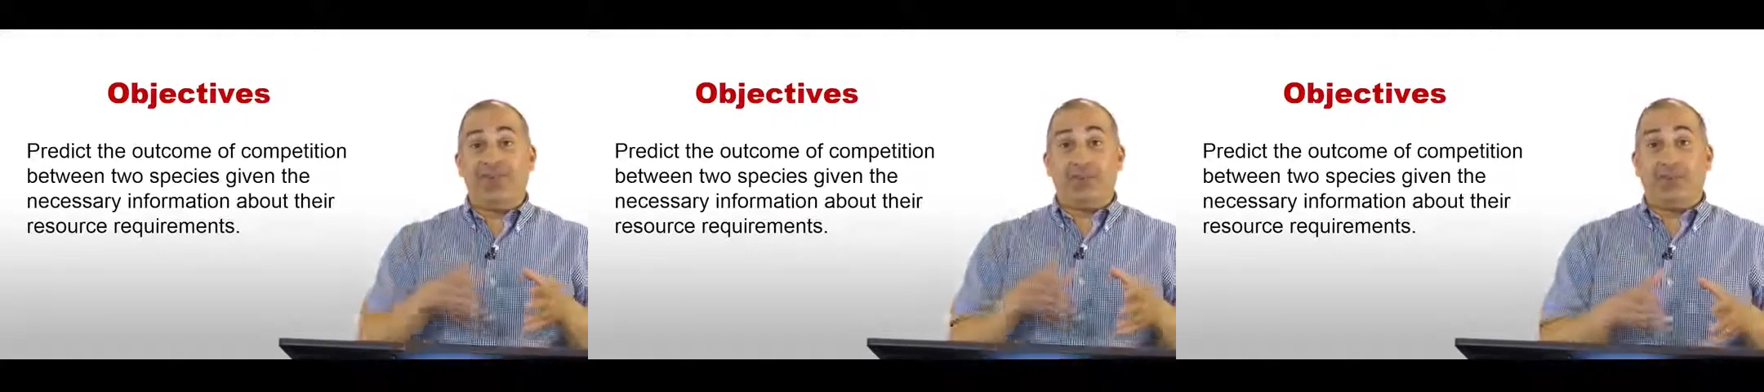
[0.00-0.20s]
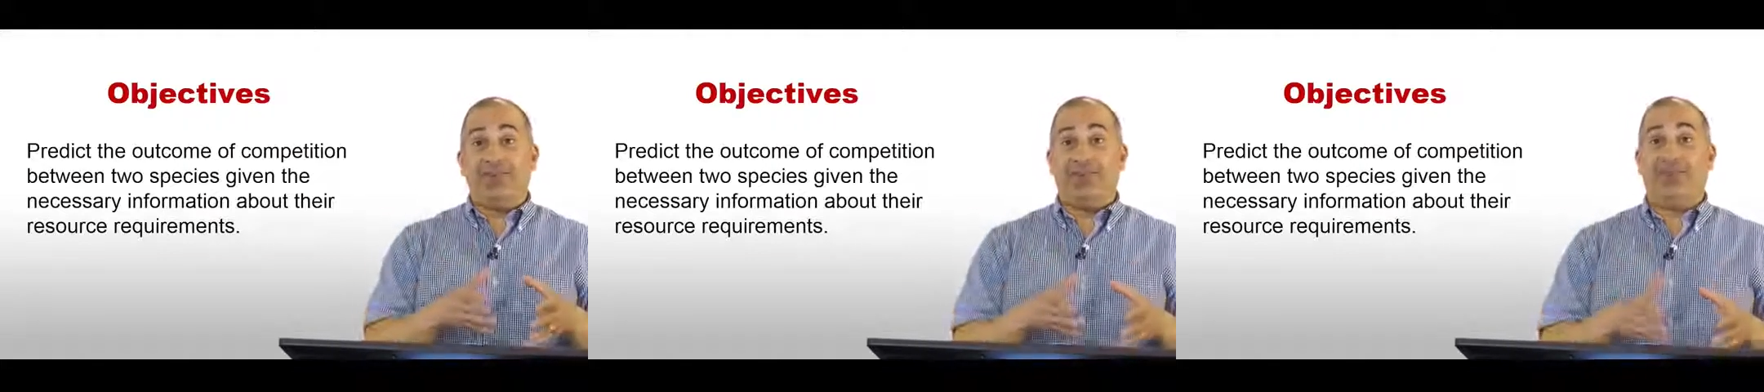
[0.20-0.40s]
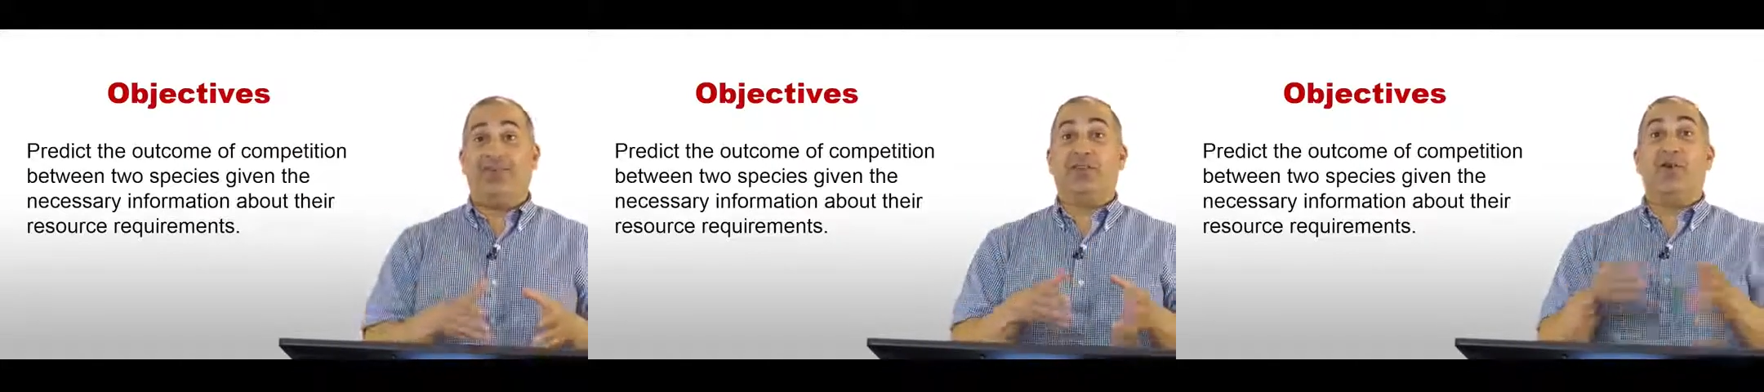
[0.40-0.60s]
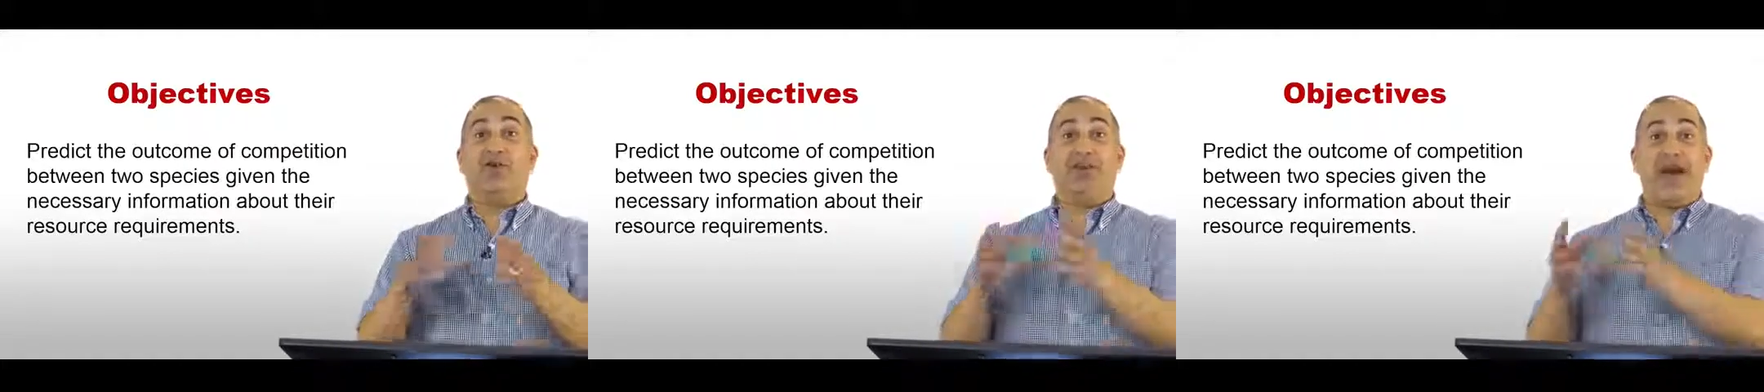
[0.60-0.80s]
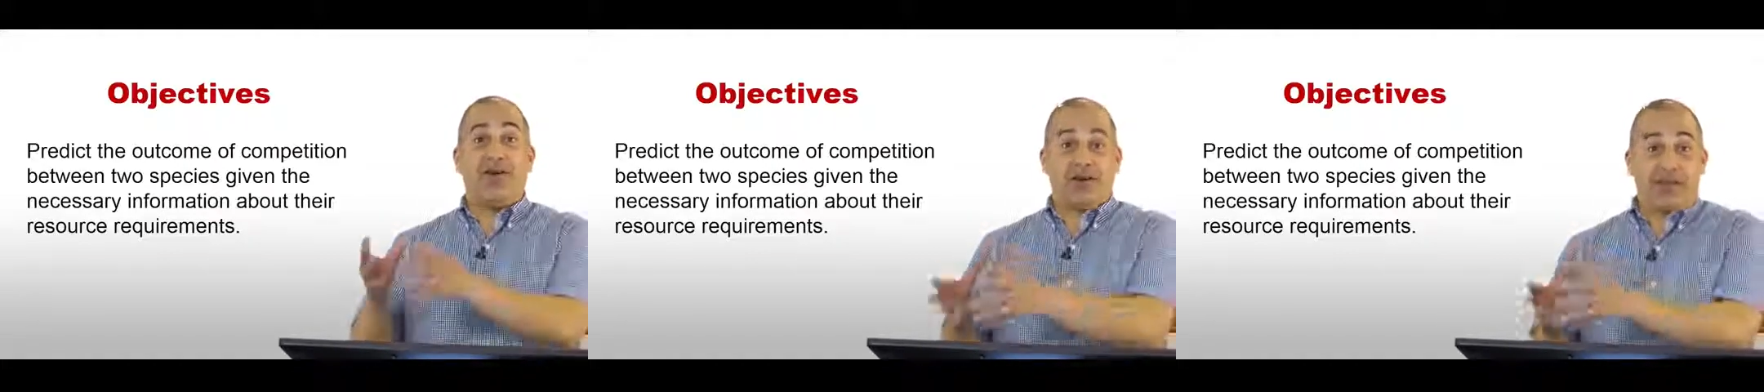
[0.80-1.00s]
species is going
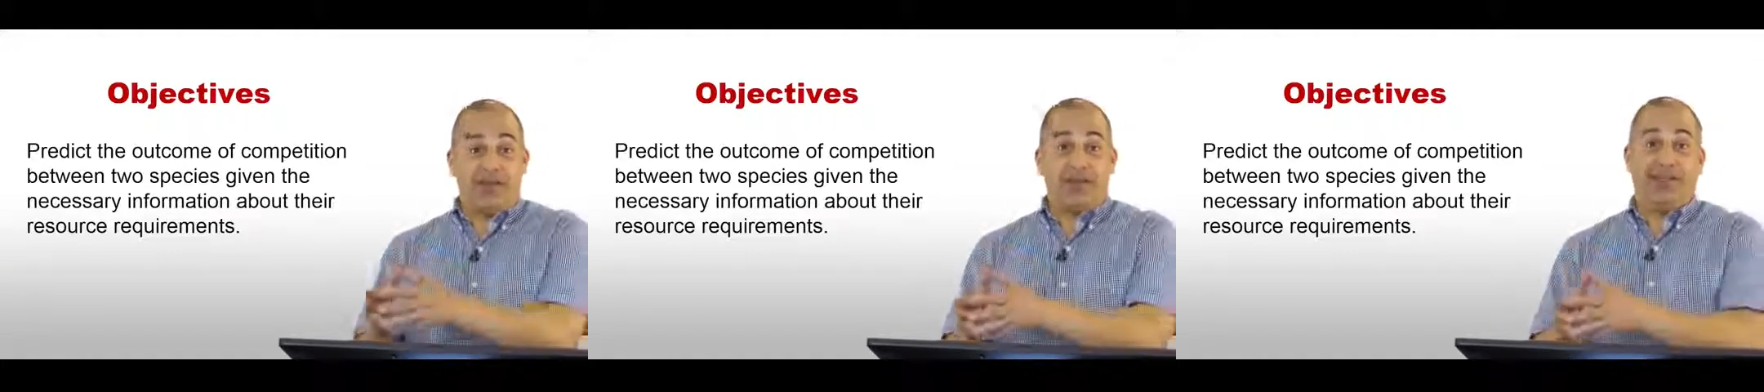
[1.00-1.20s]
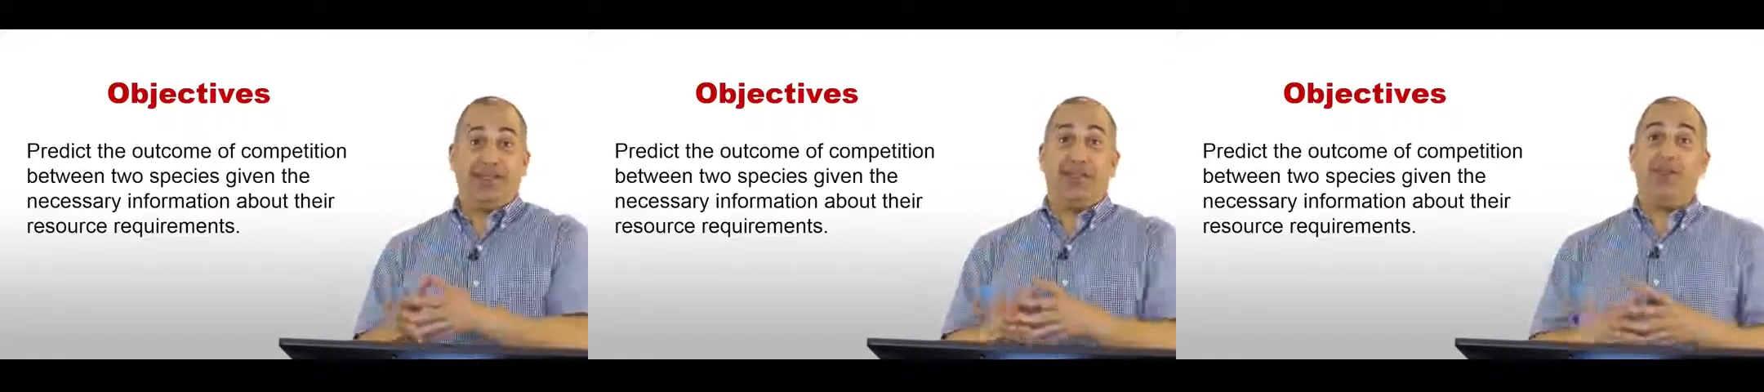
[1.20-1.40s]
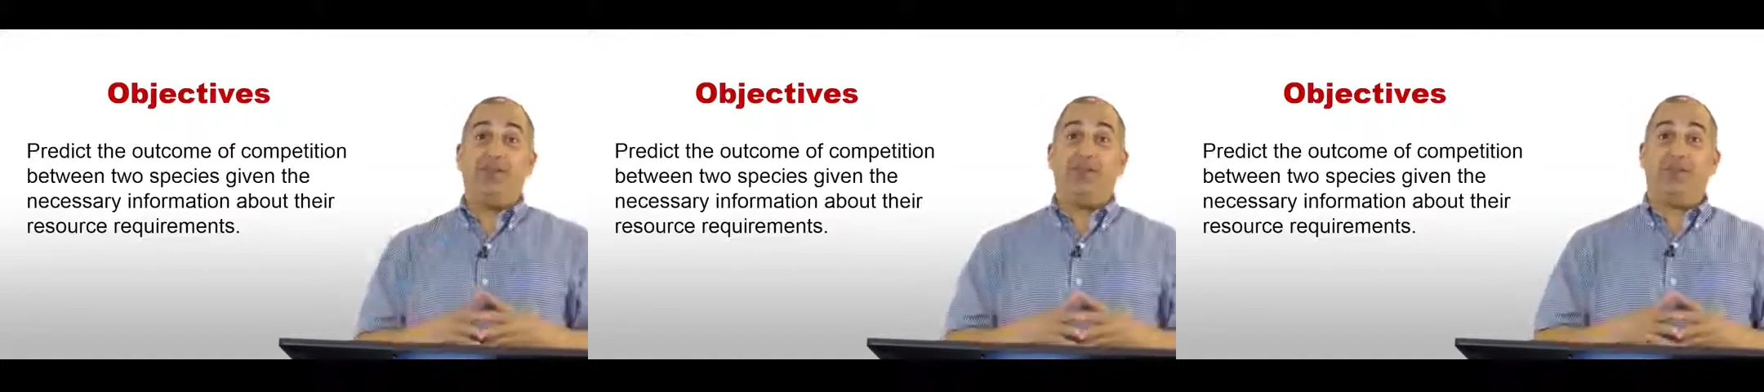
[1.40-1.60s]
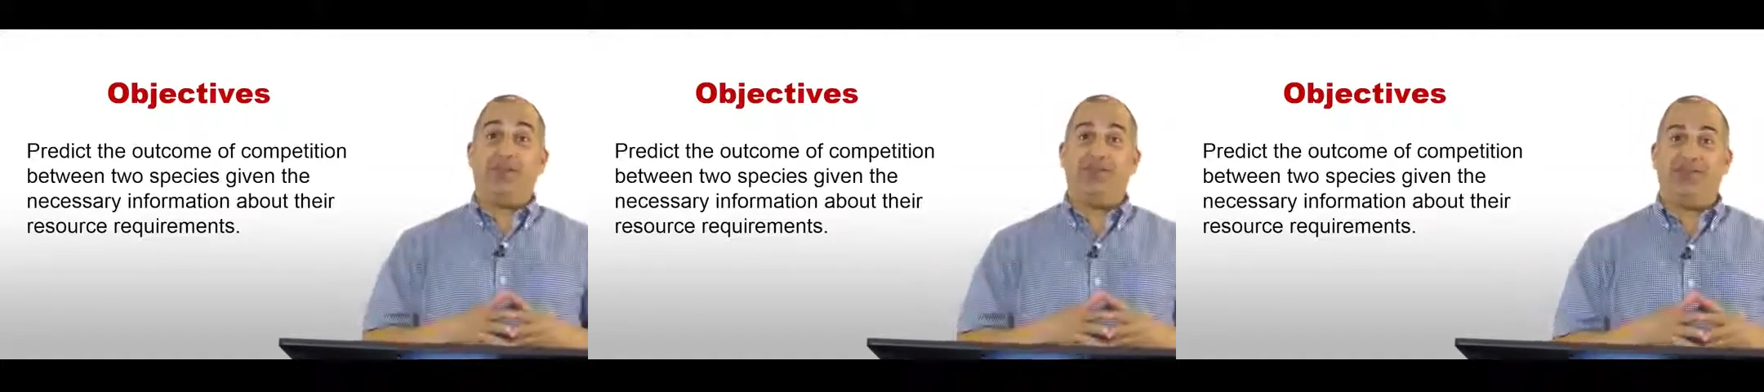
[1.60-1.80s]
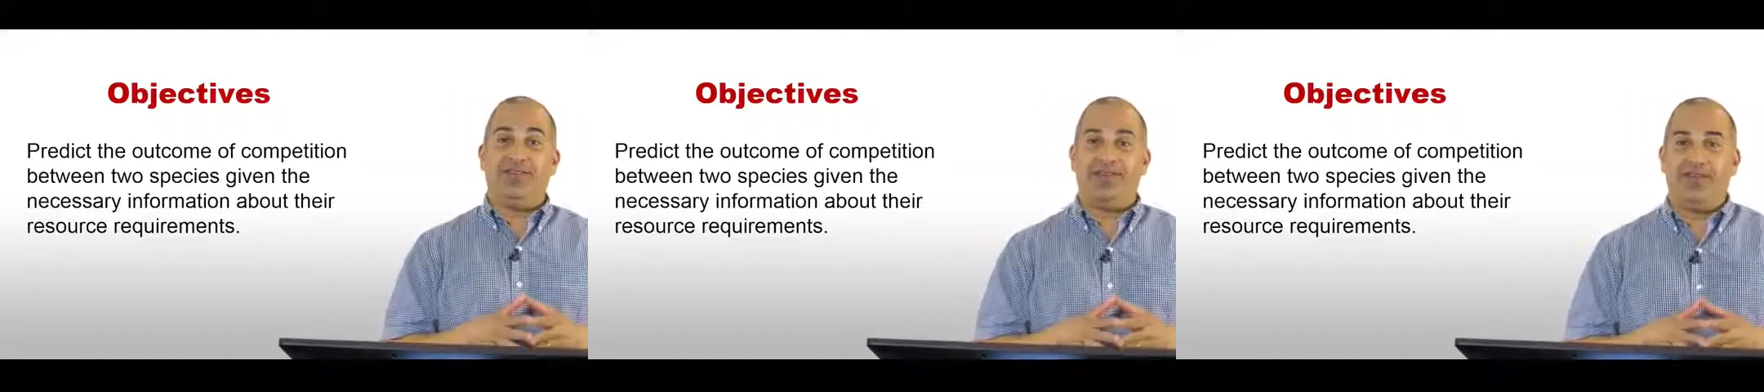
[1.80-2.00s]
to outcompete the other
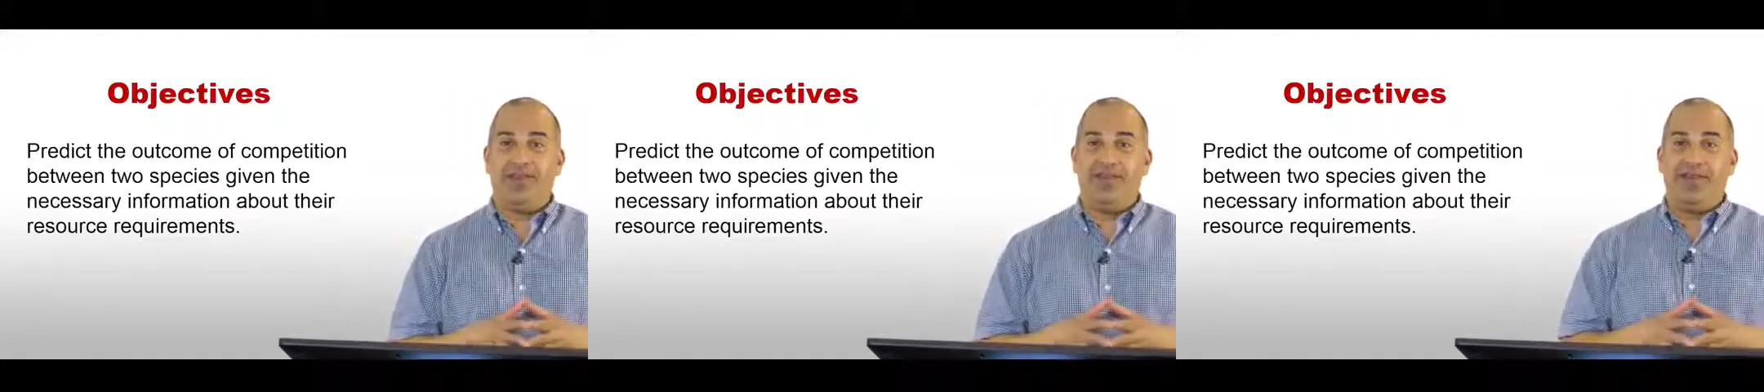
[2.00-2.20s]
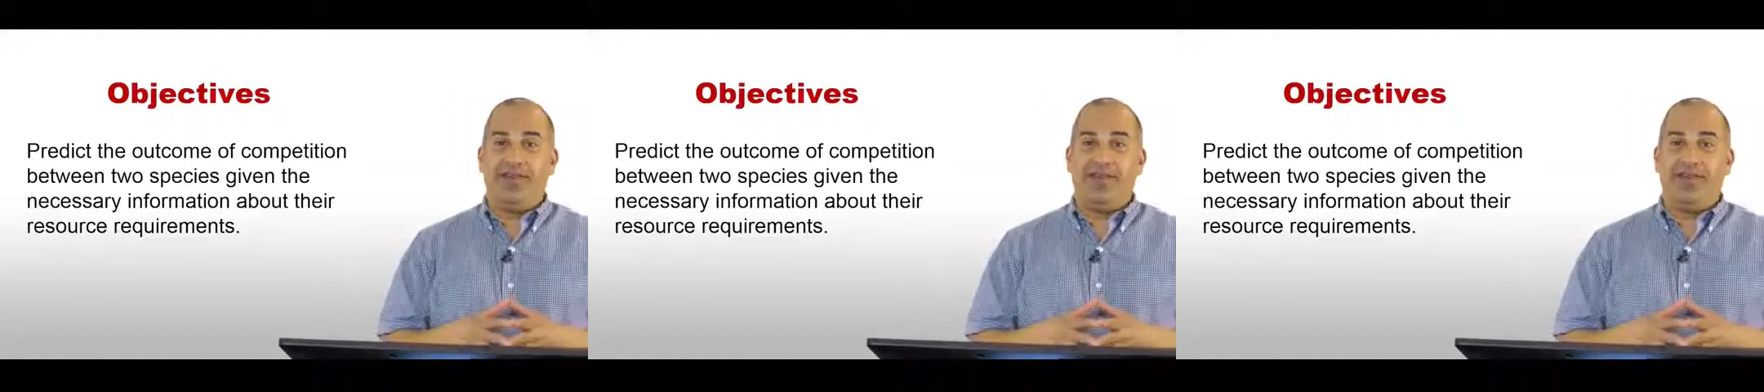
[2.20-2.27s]
species.